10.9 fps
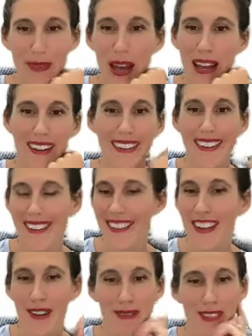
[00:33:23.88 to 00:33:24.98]
but
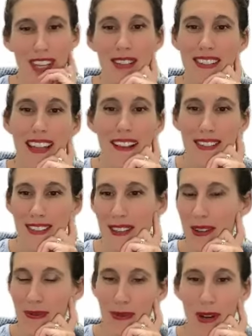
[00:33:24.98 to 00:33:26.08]
you know tell us tell us a
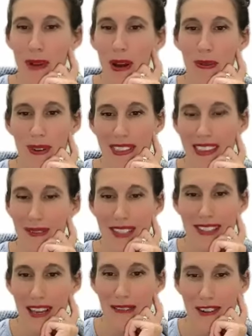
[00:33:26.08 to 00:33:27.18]
little bit about what that
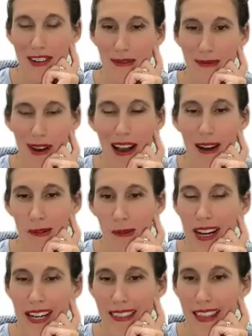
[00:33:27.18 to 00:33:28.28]
was like for you and
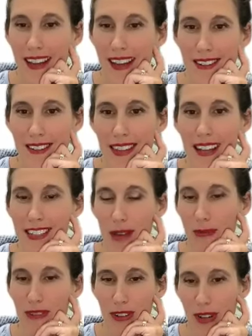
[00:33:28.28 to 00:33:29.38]
why did that that
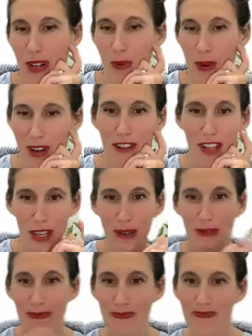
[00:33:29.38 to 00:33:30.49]
type of learning work for
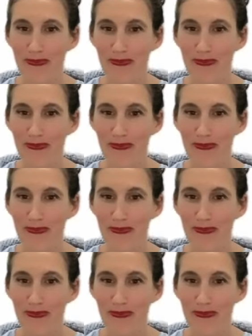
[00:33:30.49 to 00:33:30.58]
you